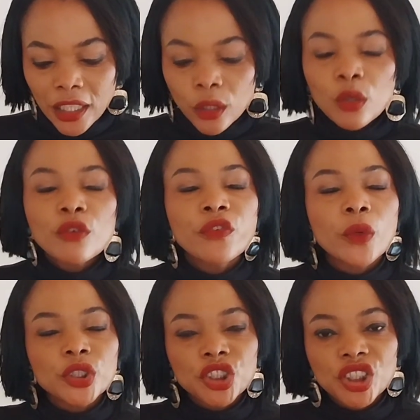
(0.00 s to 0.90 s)
Look
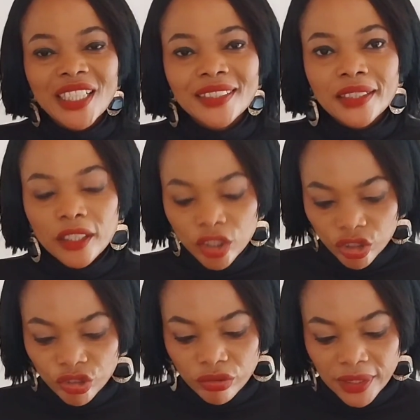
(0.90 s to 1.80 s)
for shared
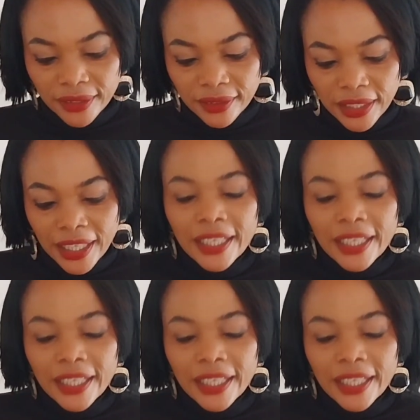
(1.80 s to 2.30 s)
interest.